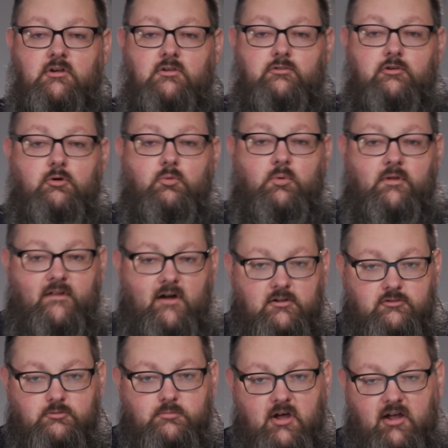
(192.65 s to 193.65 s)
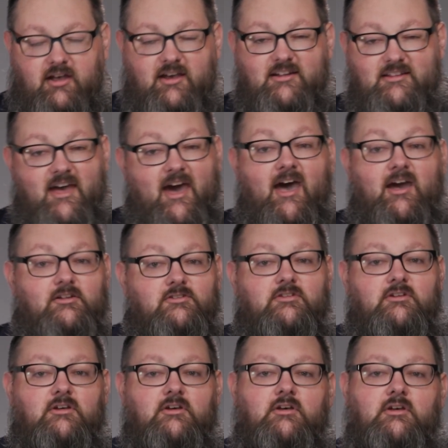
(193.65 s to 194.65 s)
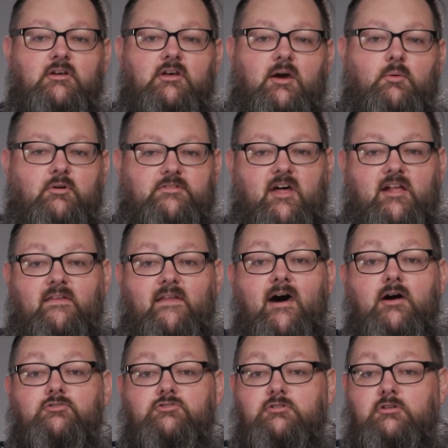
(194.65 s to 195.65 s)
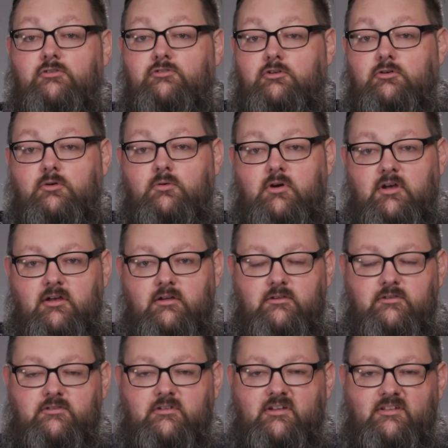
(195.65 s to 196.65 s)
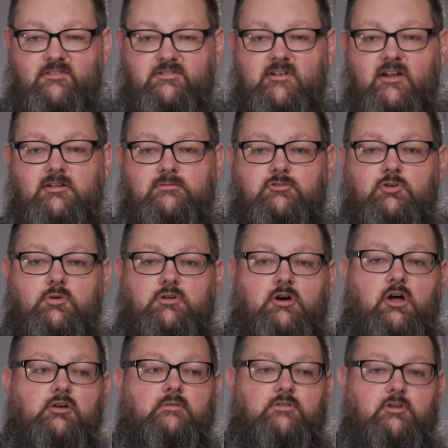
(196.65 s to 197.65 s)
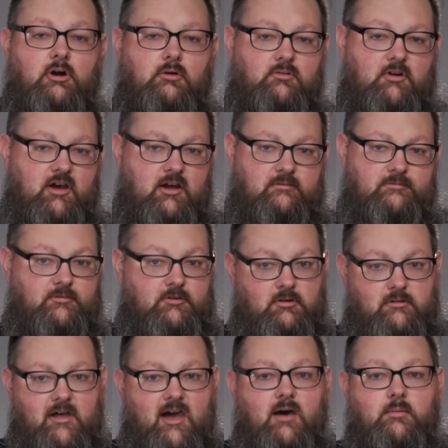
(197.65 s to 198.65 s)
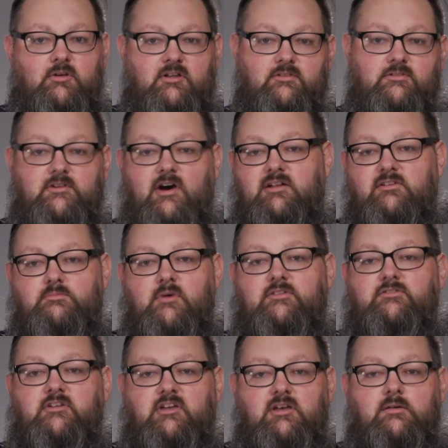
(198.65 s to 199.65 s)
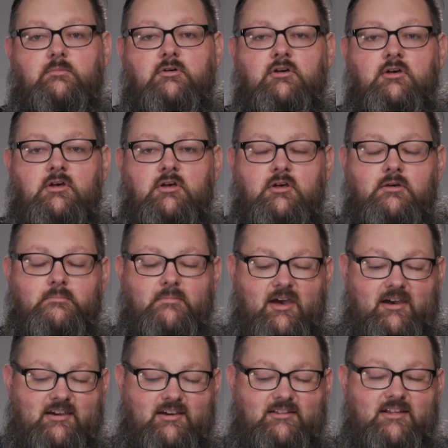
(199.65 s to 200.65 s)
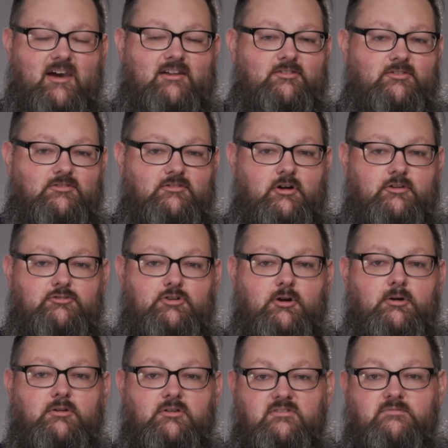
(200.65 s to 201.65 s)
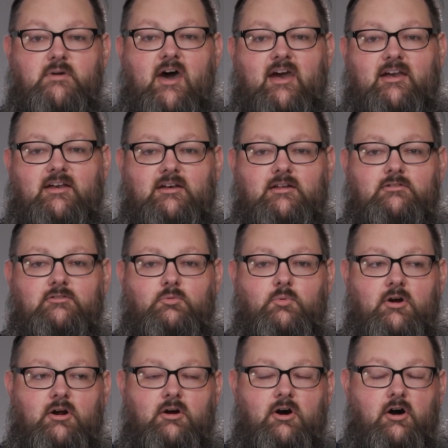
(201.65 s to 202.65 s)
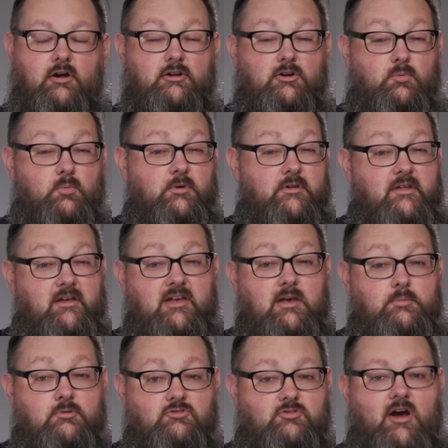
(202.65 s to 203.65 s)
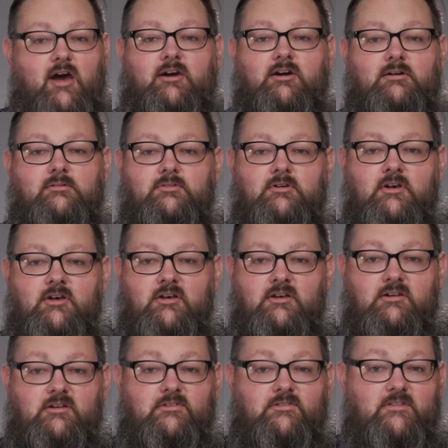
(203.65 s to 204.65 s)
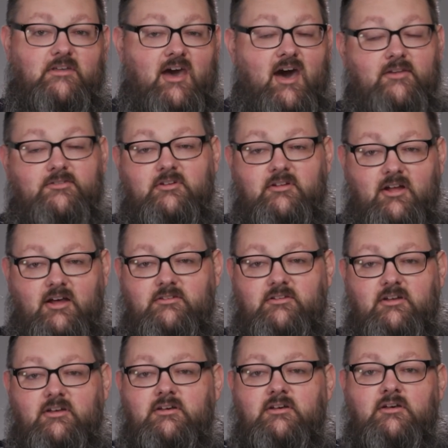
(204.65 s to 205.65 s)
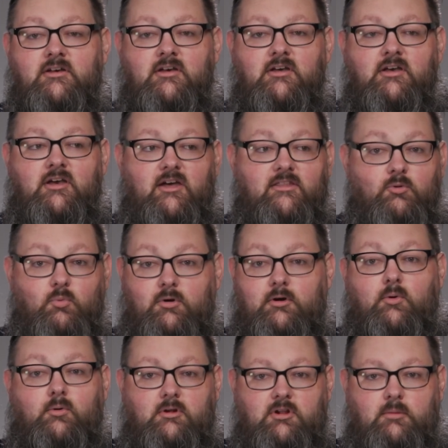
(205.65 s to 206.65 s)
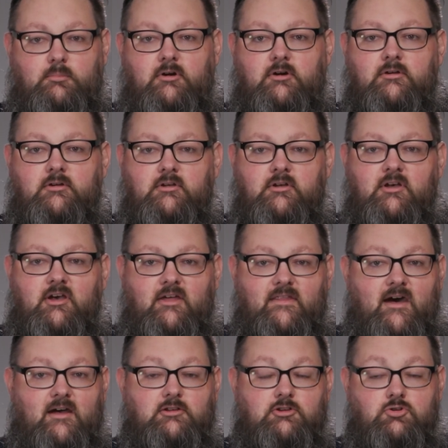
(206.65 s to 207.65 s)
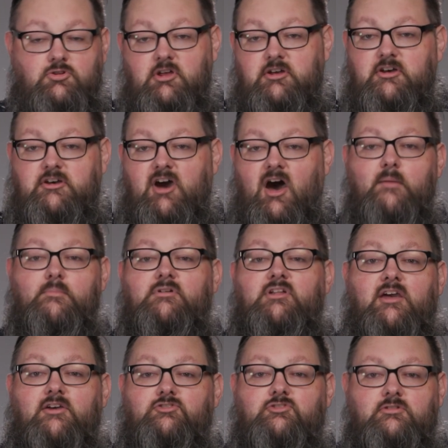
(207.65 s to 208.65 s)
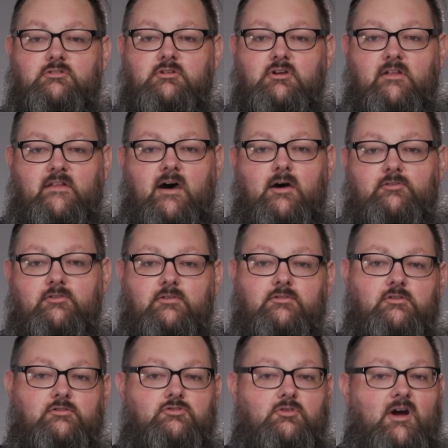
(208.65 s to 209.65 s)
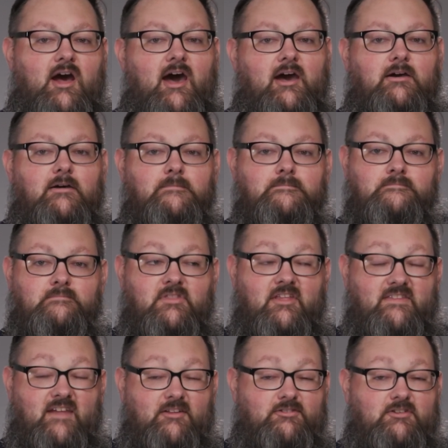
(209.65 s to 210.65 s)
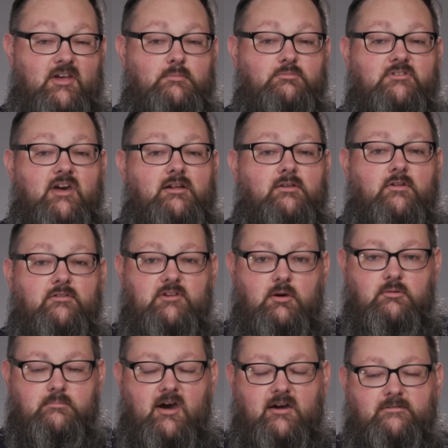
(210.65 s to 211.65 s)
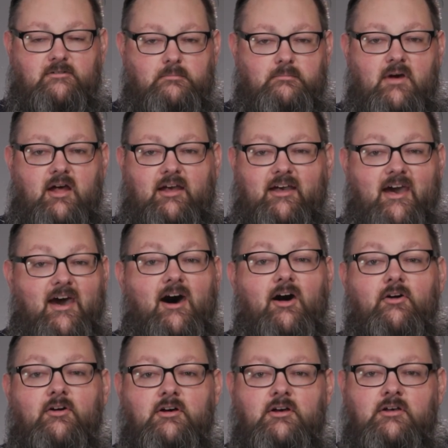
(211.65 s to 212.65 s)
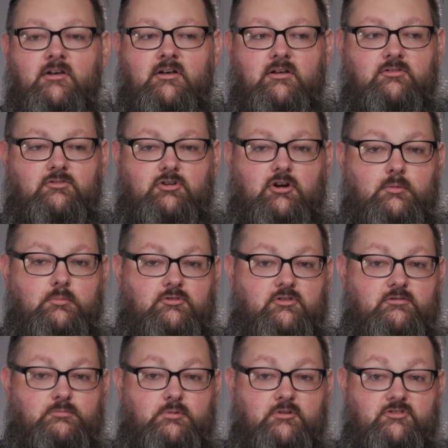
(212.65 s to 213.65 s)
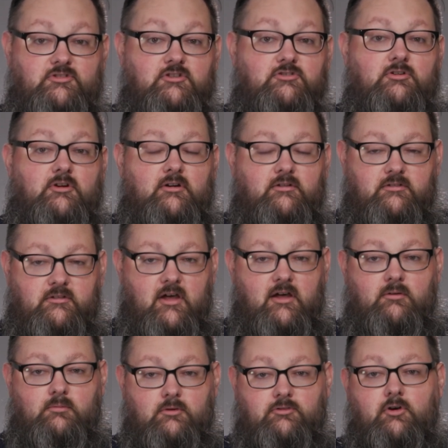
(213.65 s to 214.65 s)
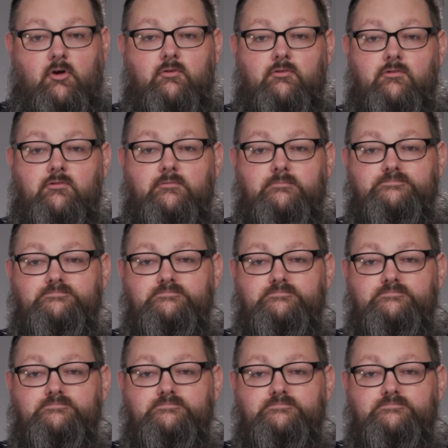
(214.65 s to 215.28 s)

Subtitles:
So we launched MetConnect, and what that allows you to do is, instead of doing all of the overhead for your lab inside of MetTeam, MetConnect is an alternative backend where all you're really keeping track of is the asset ID and the work order number. And that unique combination allows us to track that same data that's coming back from MetCal in terms of procedure data results,